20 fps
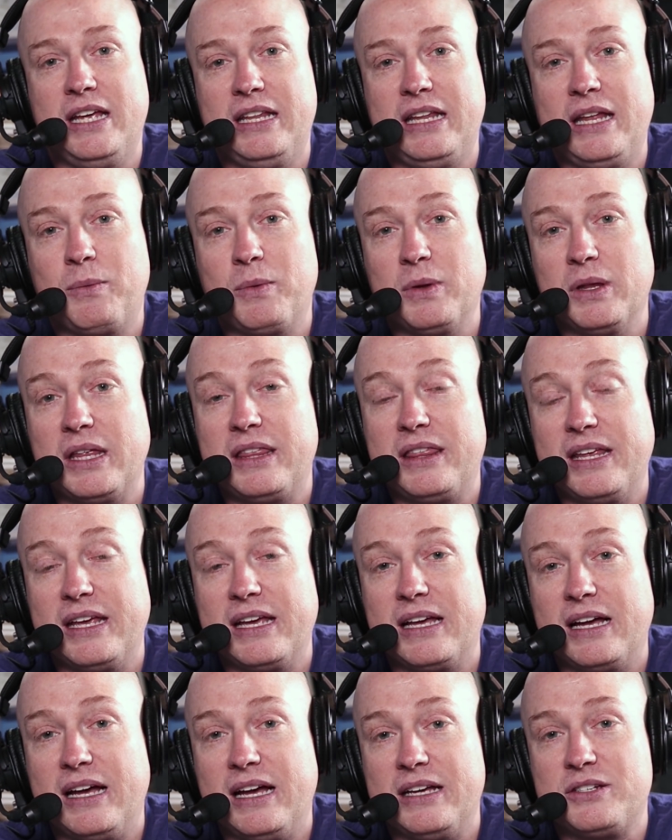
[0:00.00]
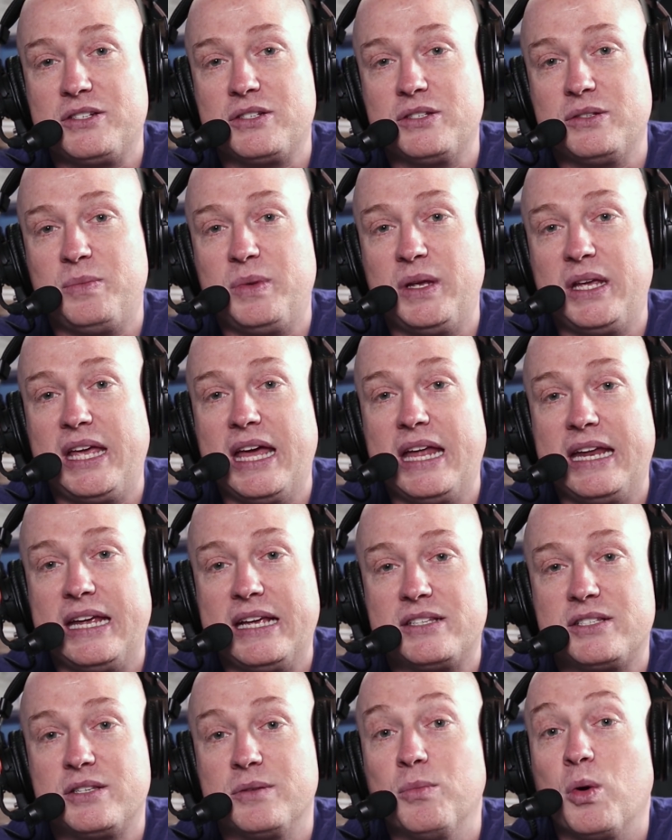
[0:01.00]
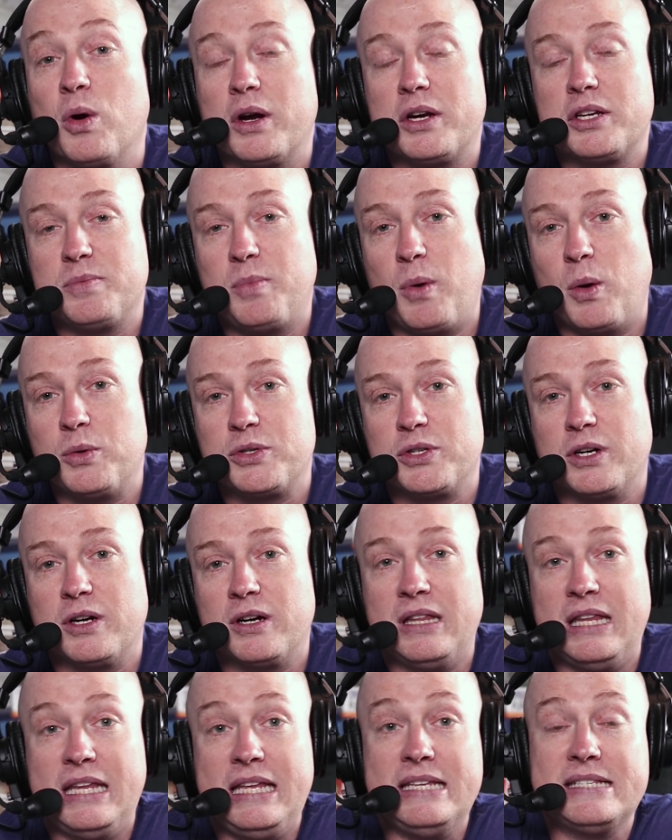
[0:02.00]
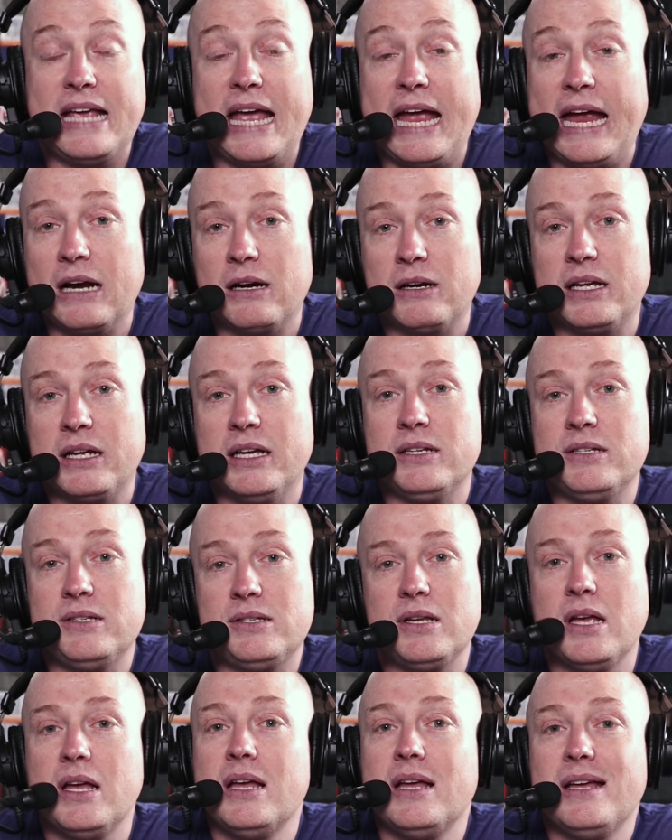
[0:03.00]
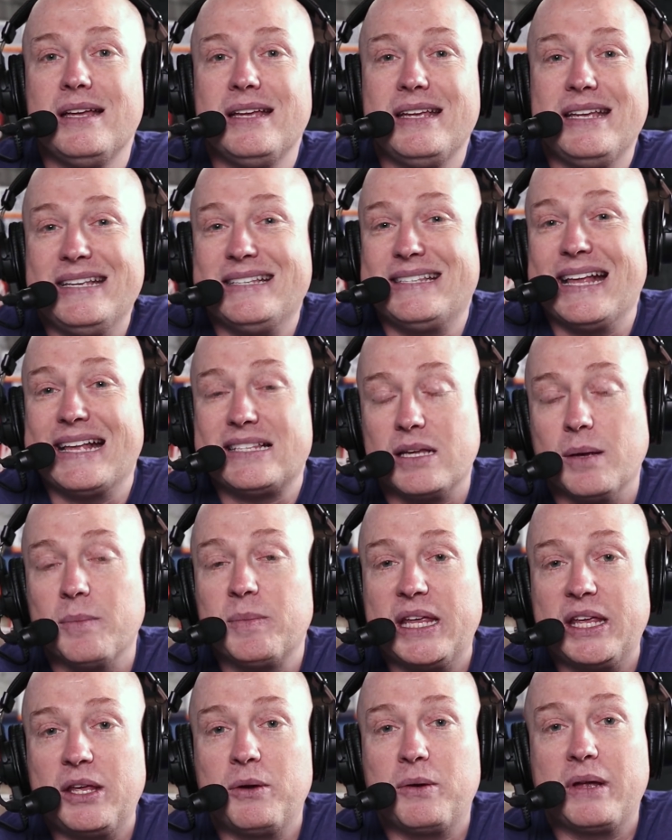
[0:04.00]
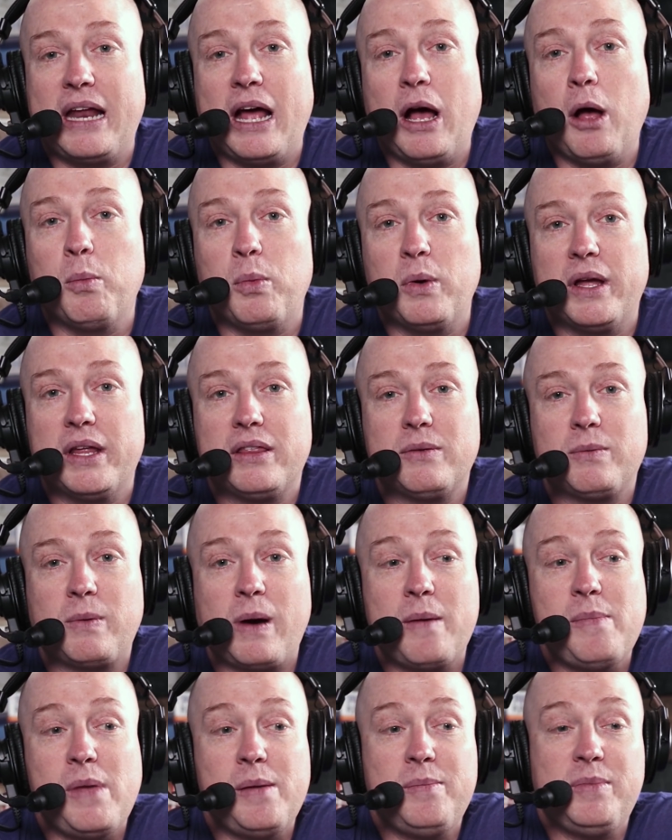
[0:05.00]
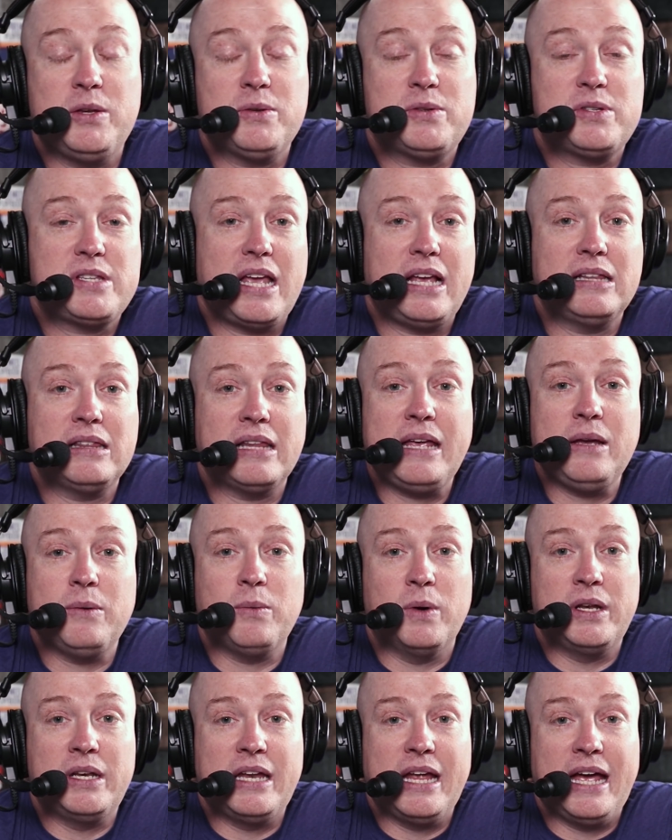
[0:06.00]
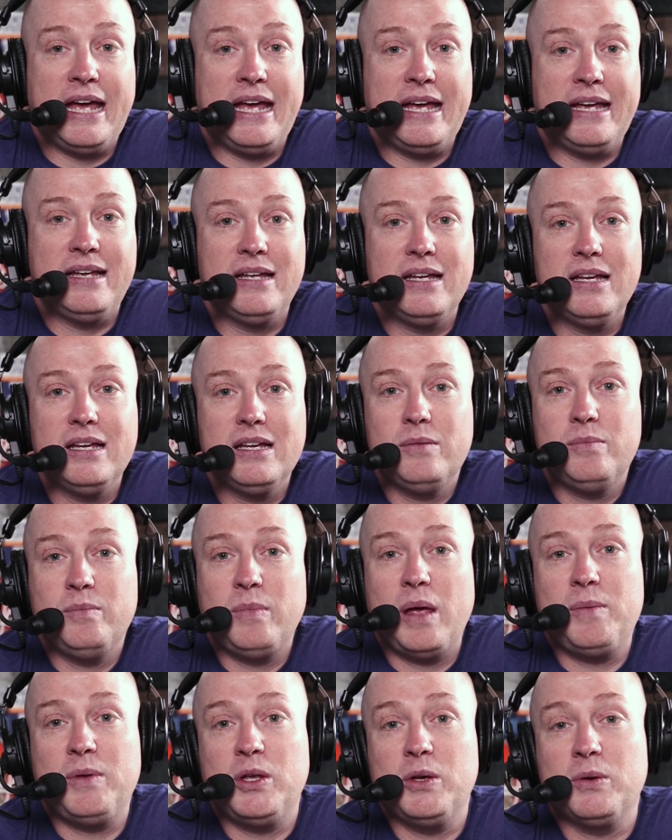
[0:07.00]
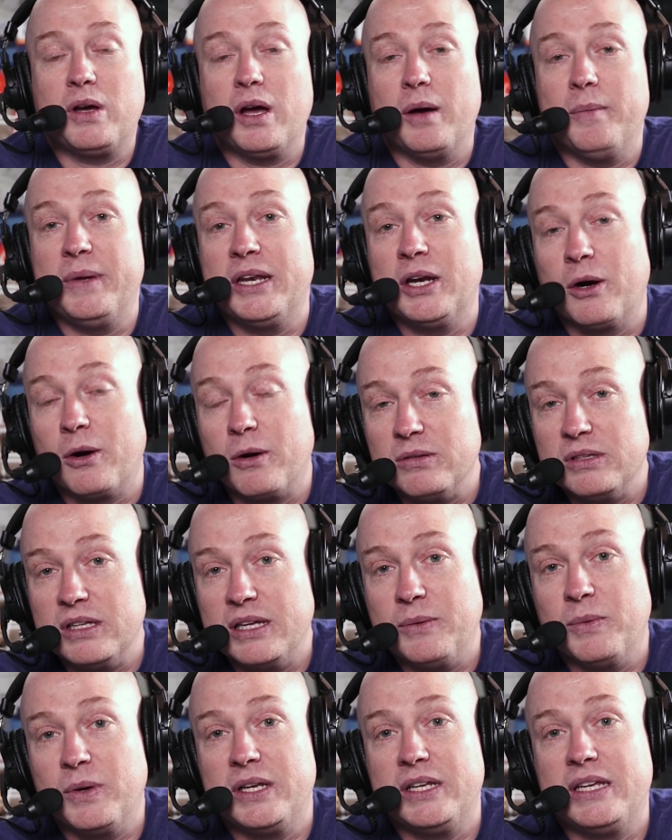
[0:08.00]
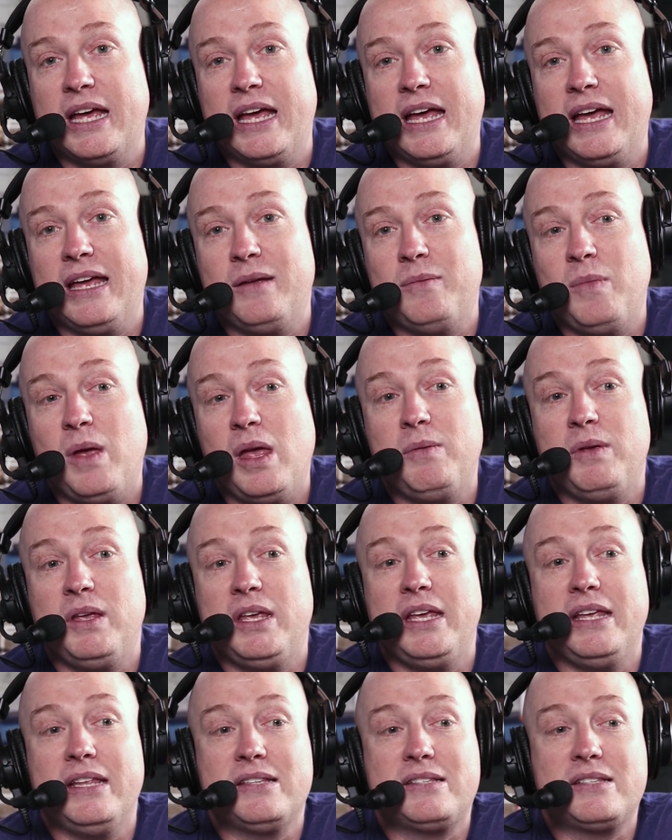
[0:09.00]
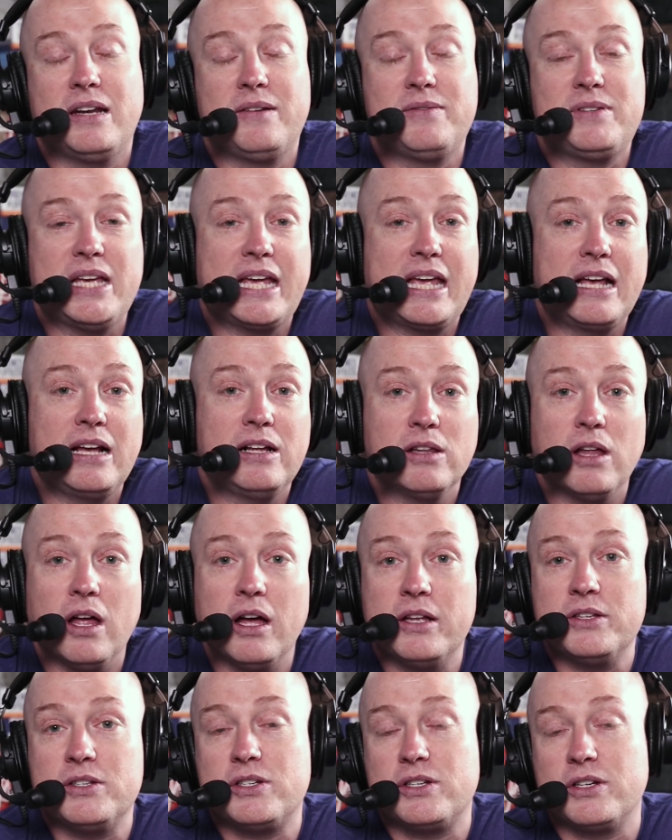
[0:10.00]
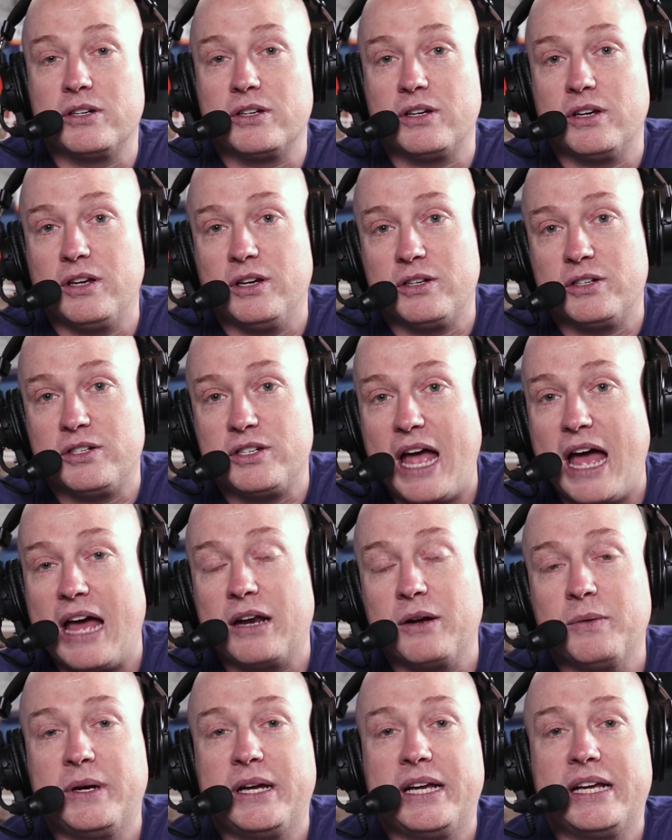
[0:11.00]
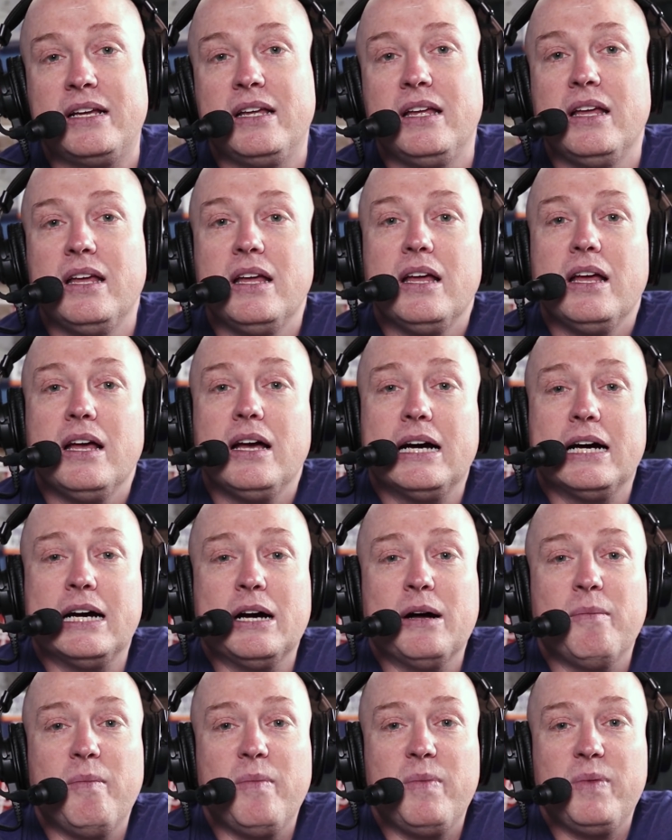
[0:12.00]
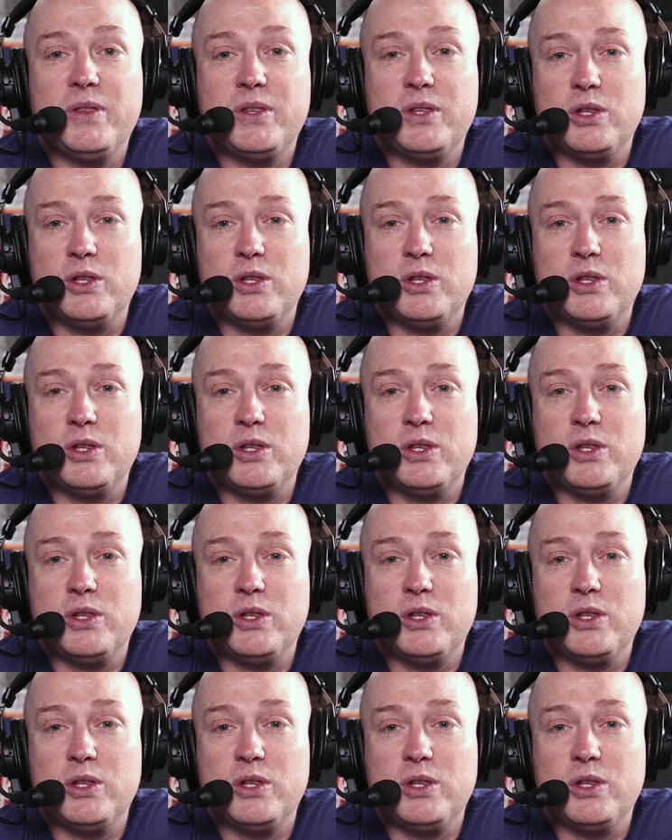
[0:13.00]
and they really think I should be getting some more exposure in these areas. Is that something you can help with, right? Maybe you stay late one day. Maybe you come in early one day. Maybe instead of taking a lunch, you're, you're shadowing. Um,